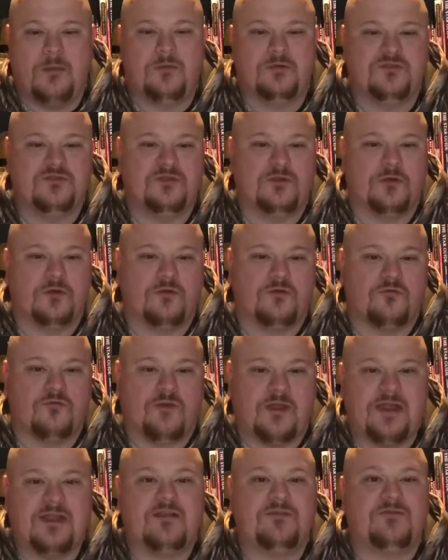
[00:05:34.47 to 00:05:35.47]

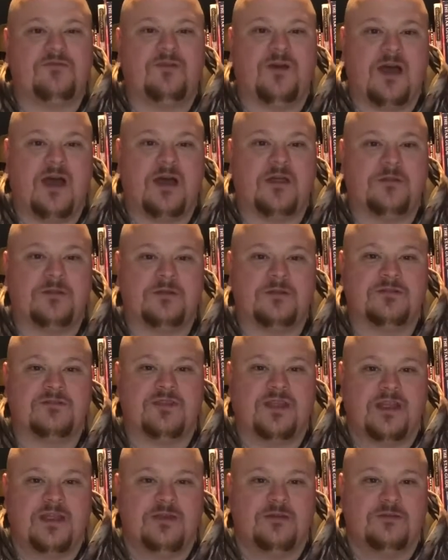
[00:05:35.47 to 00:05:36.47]
grandfather's and
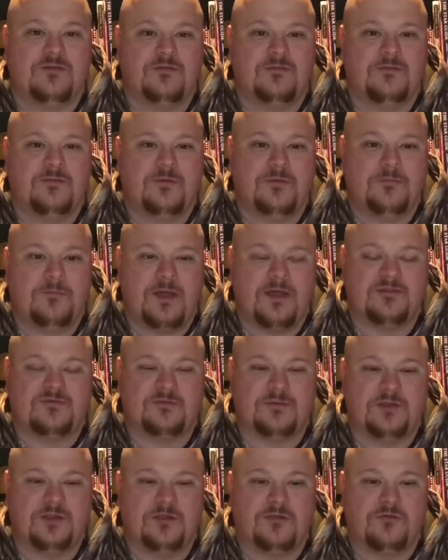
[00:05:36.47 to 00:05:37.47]
possibly your
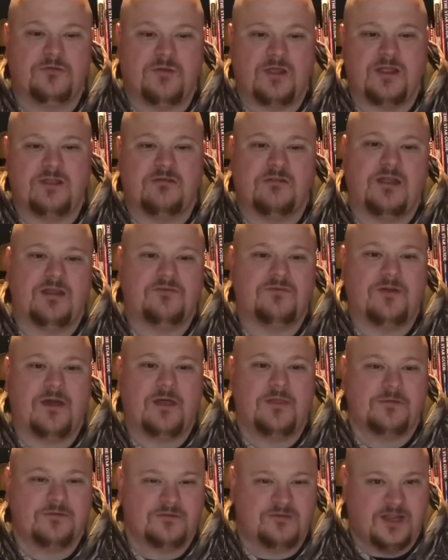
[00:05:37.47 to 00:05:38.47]
great-grandfather's
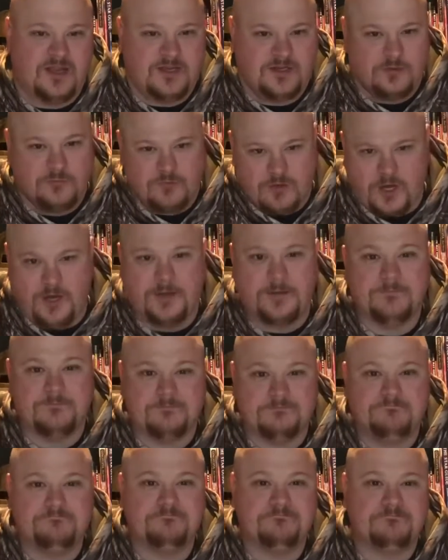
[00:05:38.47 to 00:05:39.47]
Daniel Bryan.
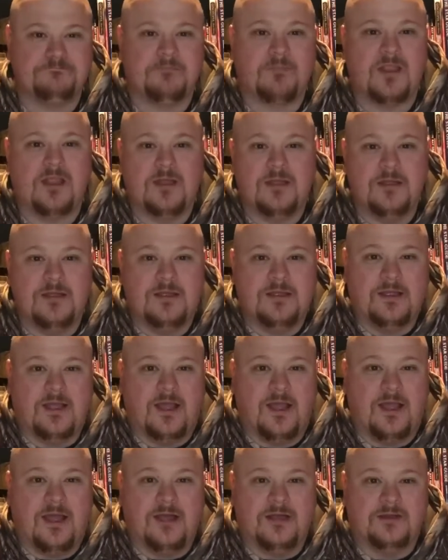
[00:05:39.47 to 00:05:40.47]

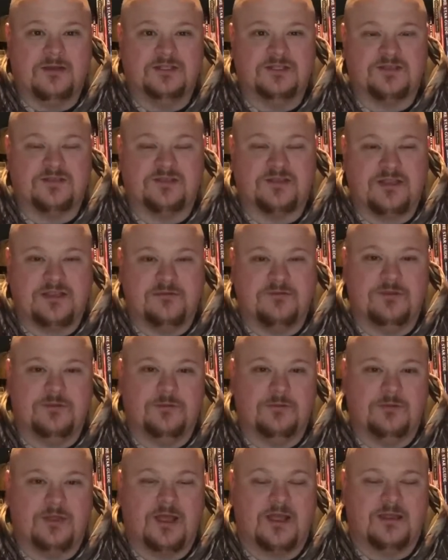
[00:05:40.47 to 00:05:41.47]
Just to give you
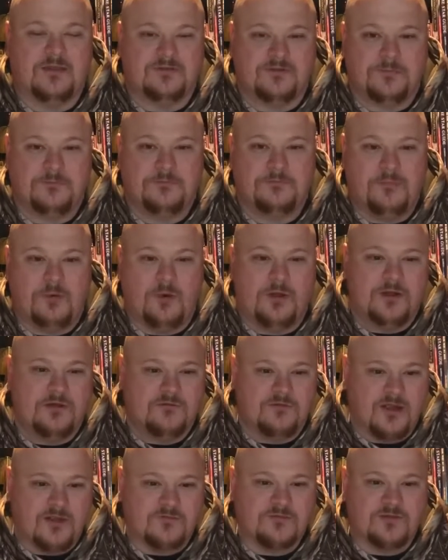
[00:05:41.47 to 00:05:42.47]
guys a point of
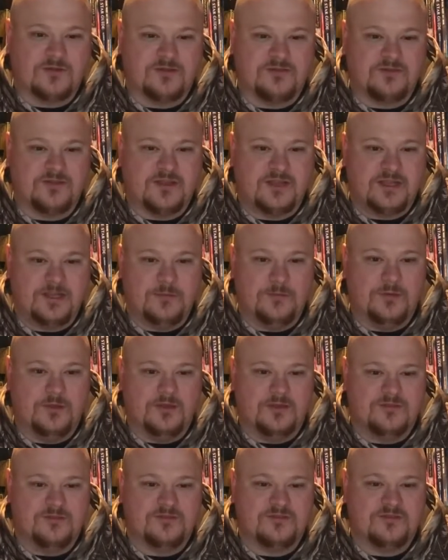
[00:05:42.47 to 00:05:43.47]
reference. So he was
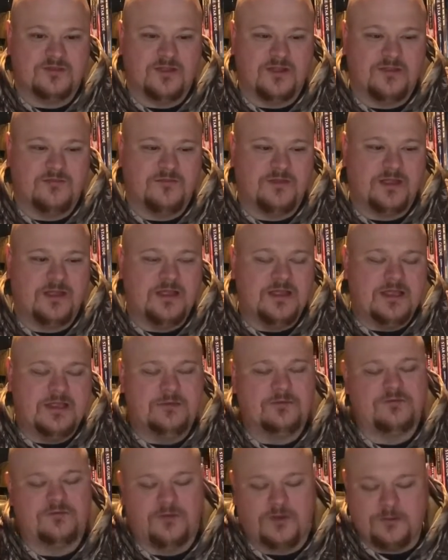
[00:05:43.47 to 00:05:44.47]
very
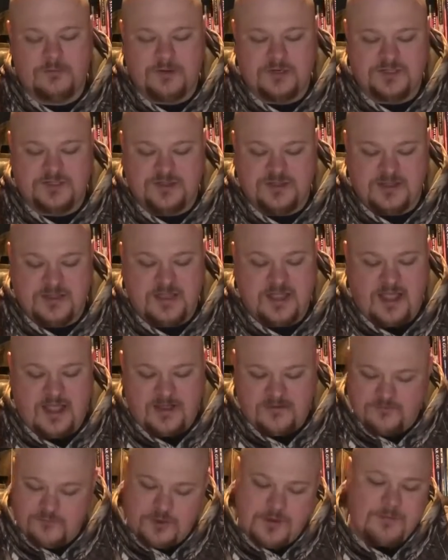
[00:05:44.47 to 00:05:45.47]
much the
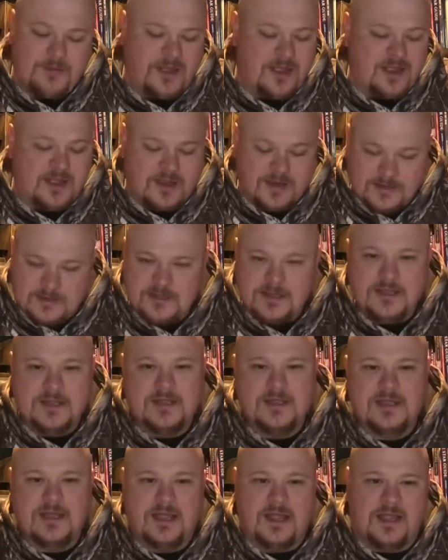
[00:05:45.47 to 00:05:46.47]
everyman,
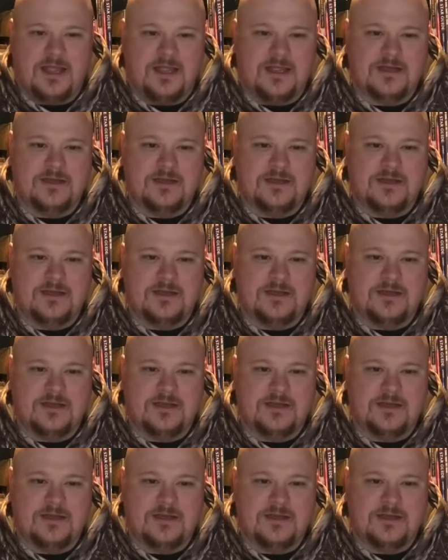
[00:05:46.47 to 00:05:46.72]
and